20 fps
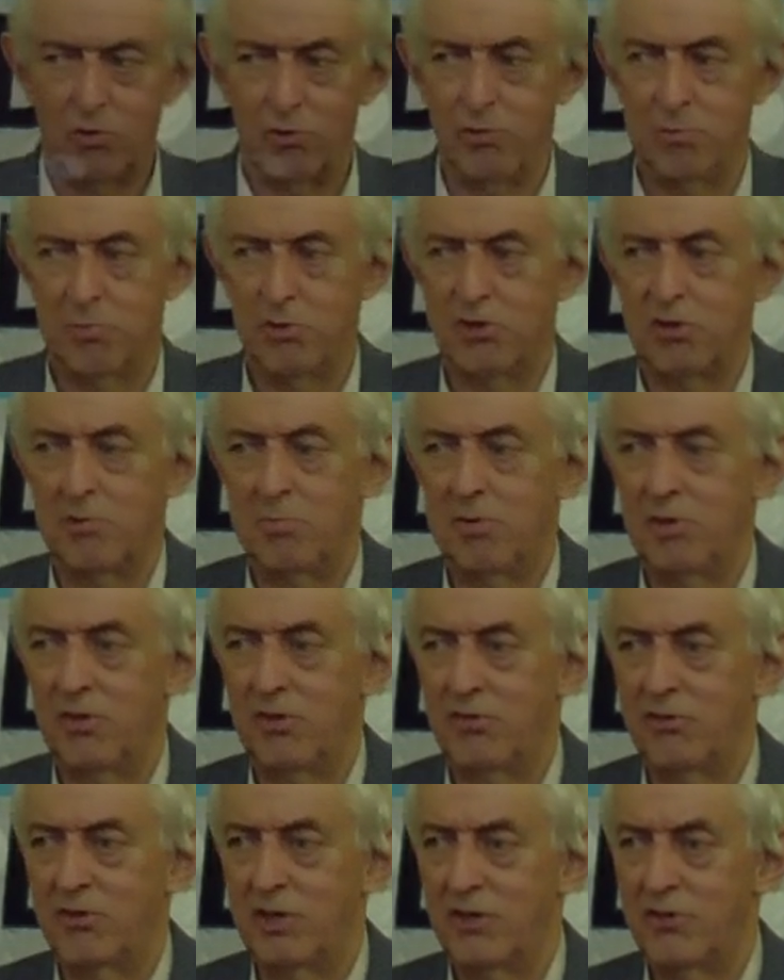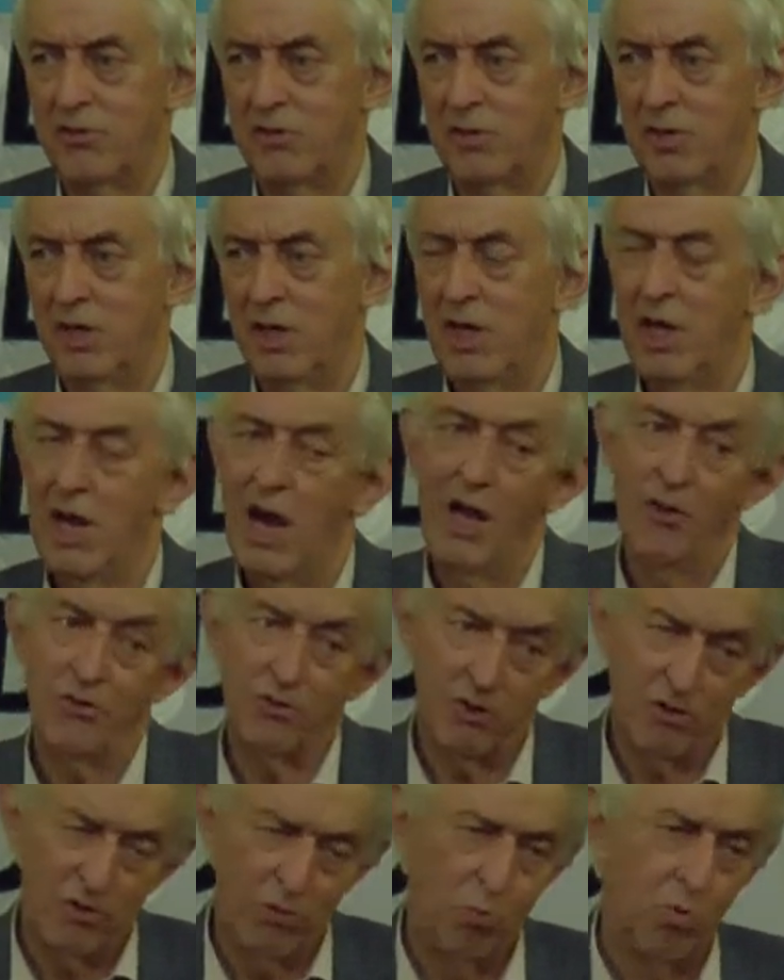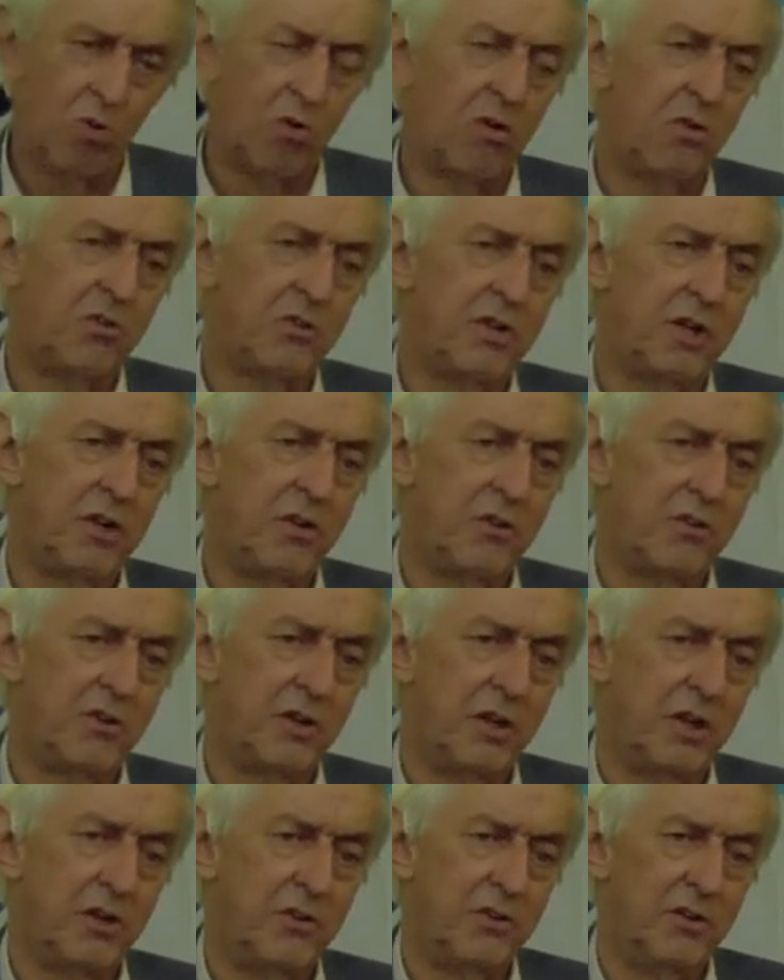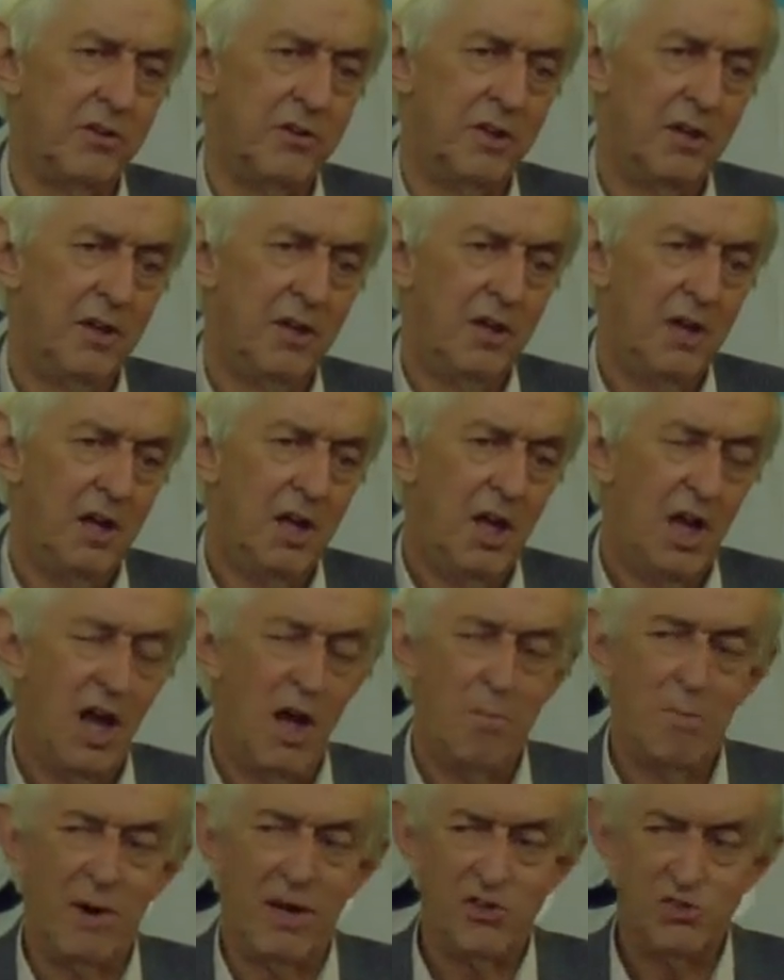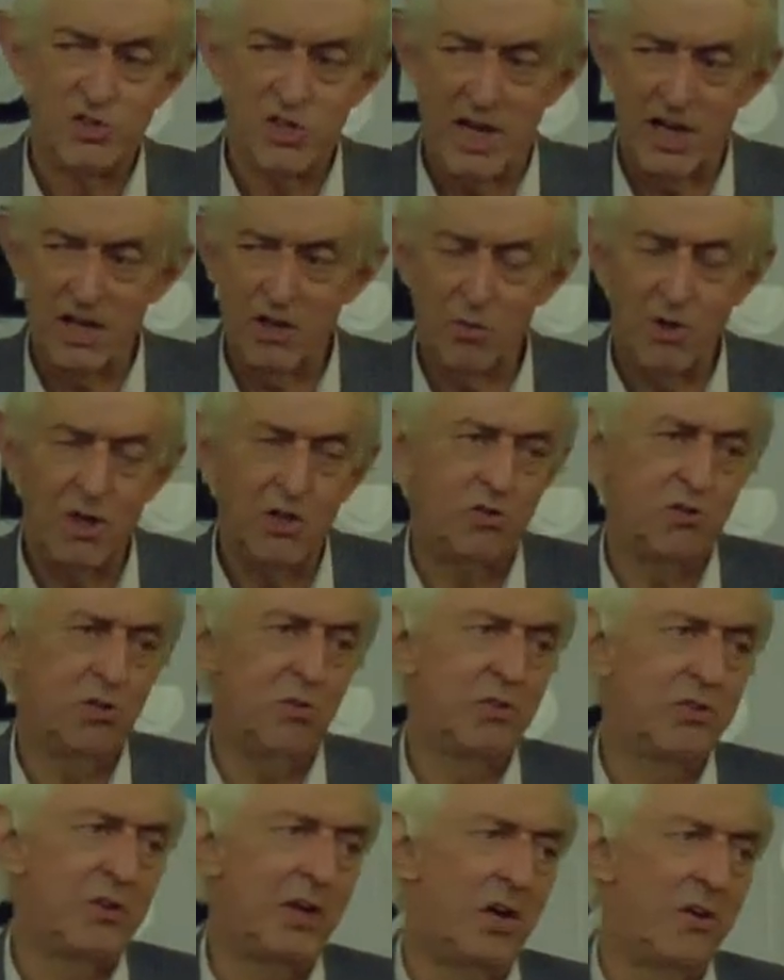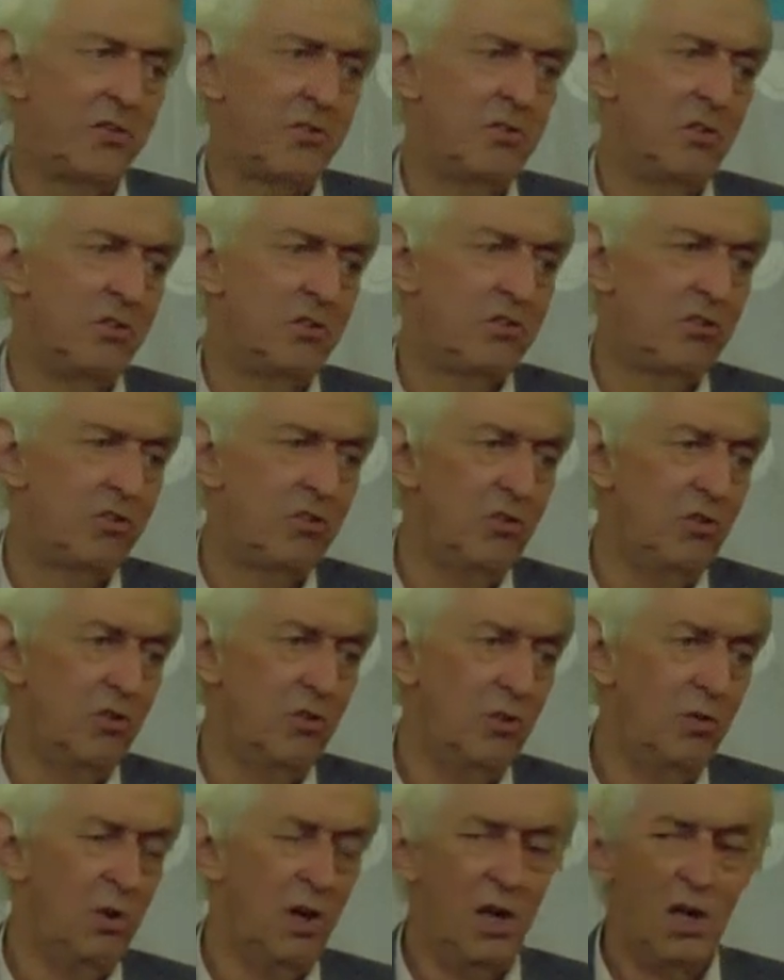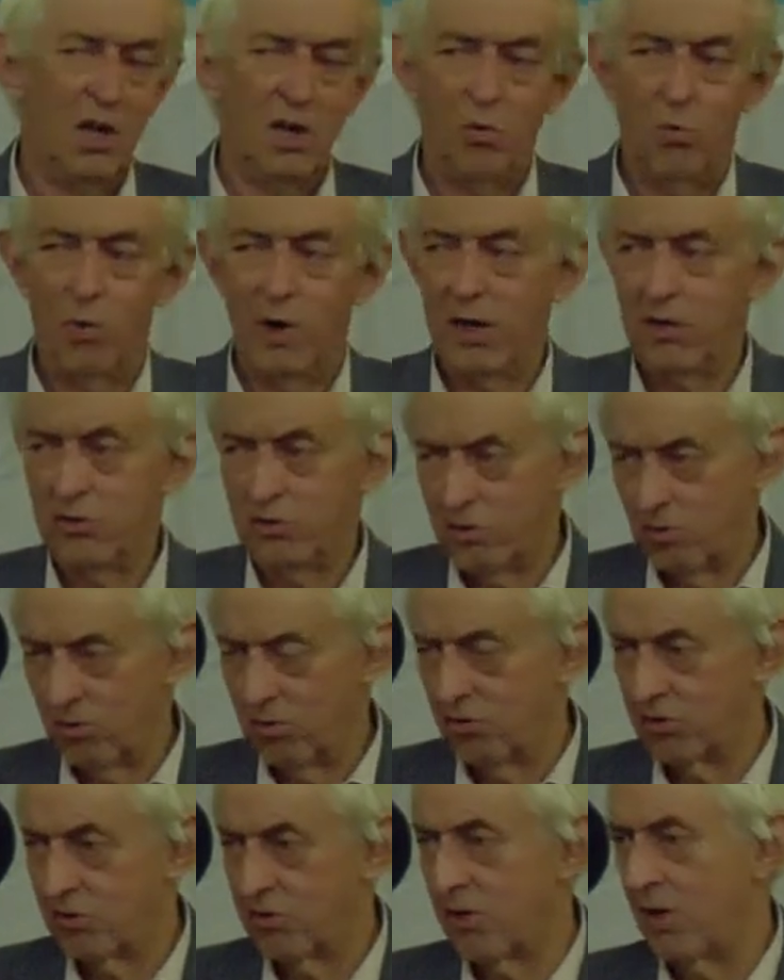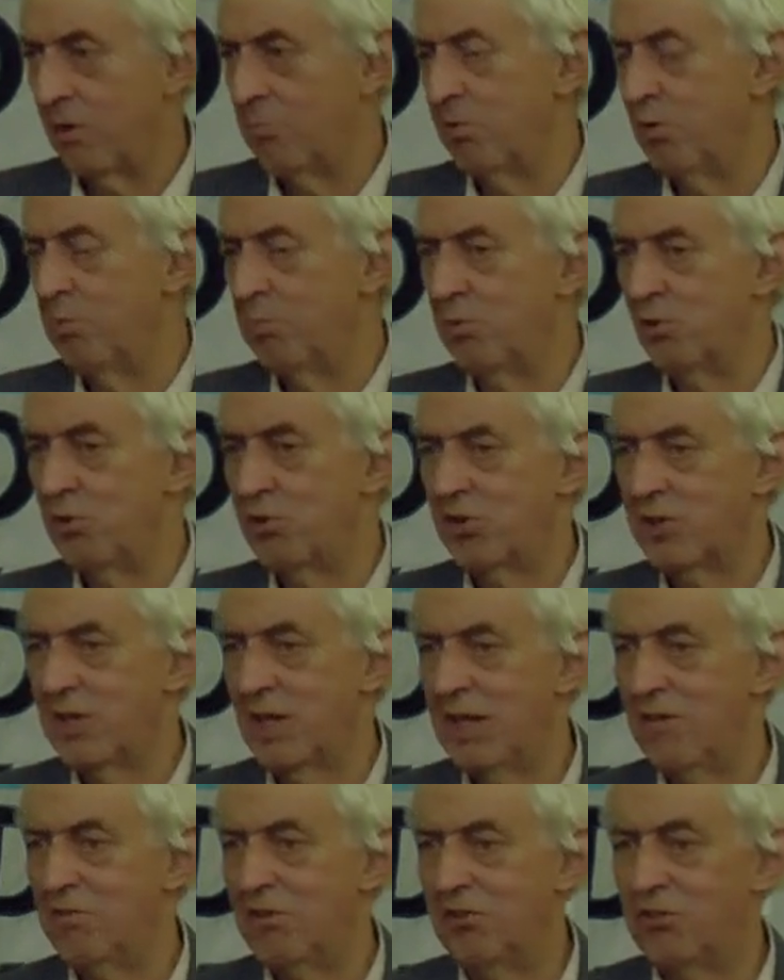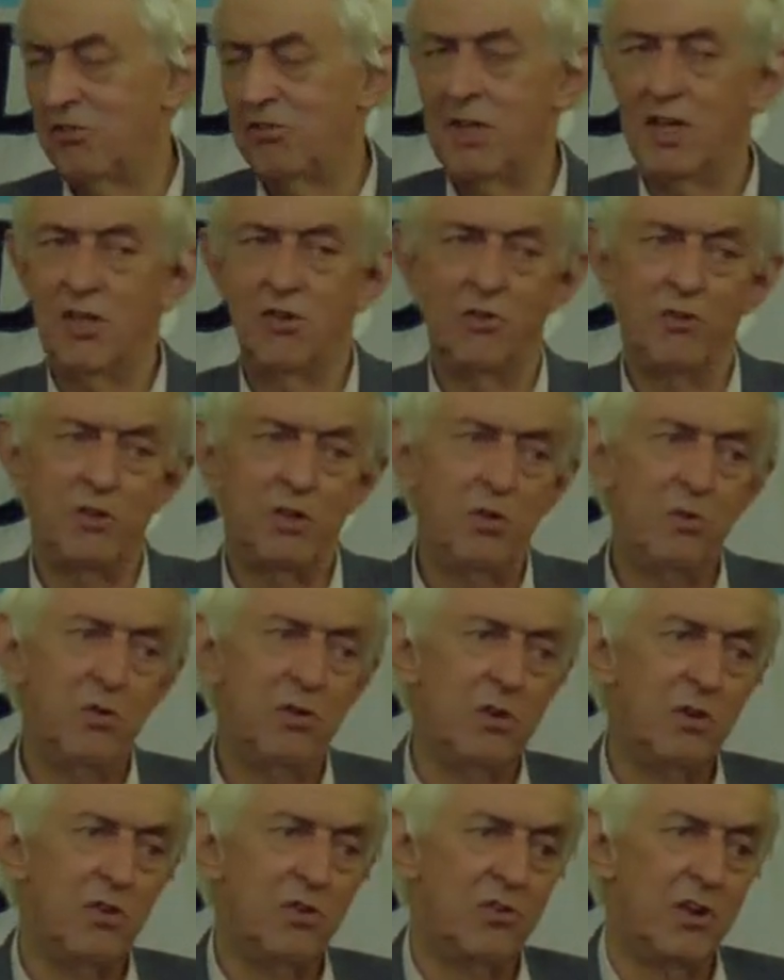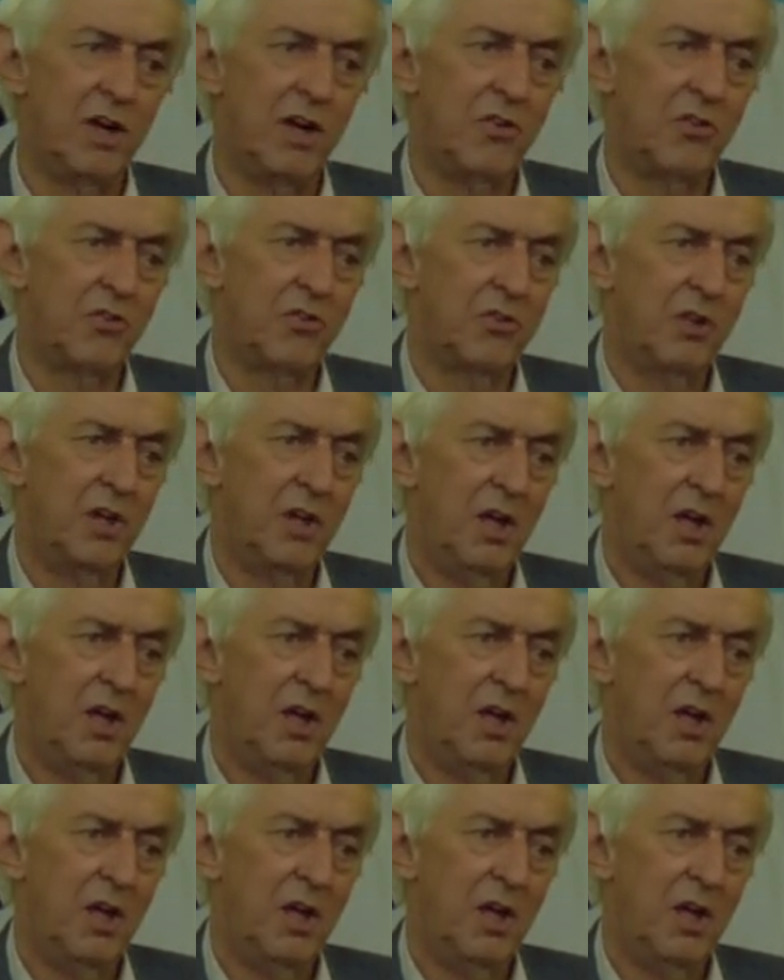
with the Bush administration, and so the war on terror started. And by January 2002, when George W. Bush gave his State of the Union address,